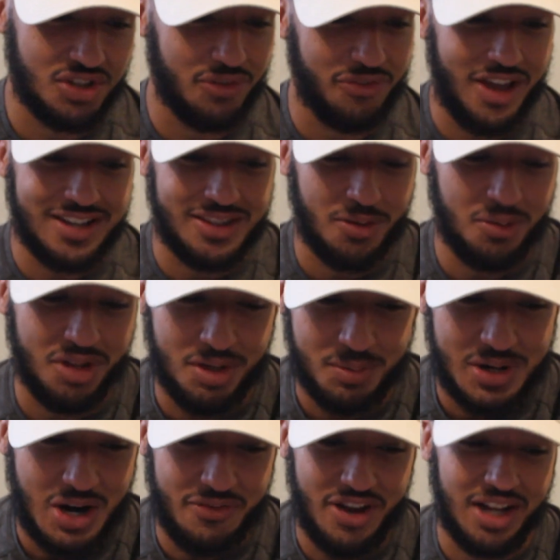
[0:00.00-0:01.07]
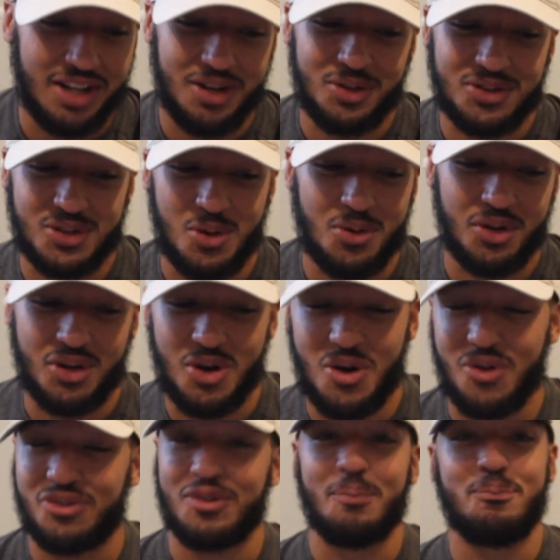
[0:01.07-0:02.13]
The fact that William Carvalho scored a
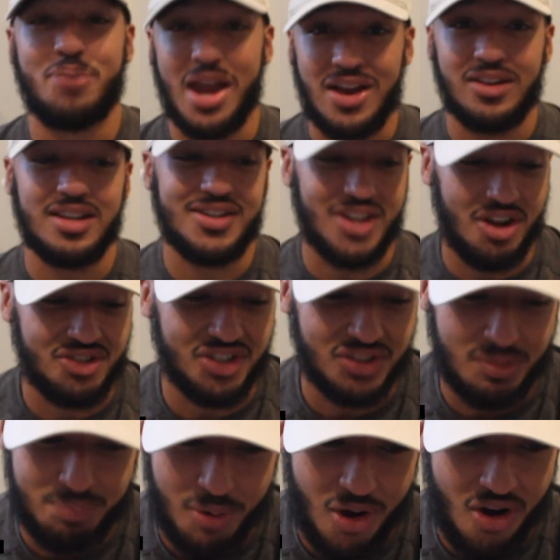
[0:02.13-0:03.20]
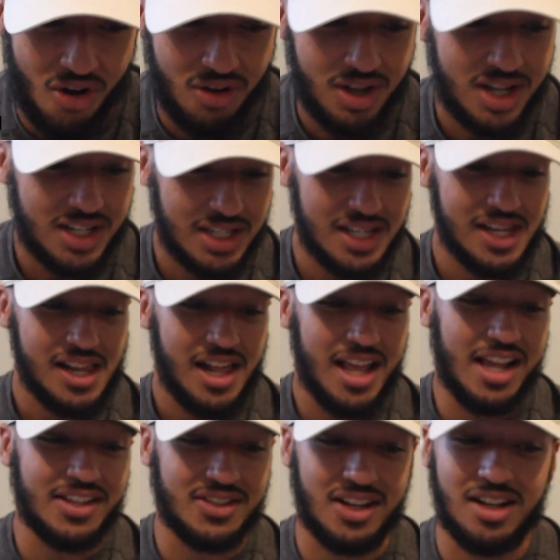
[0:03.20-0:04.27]
goal from barely touching the ball
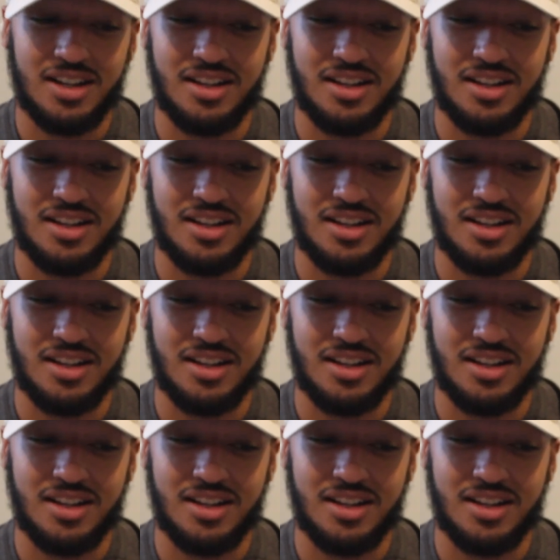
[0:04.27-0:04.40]
is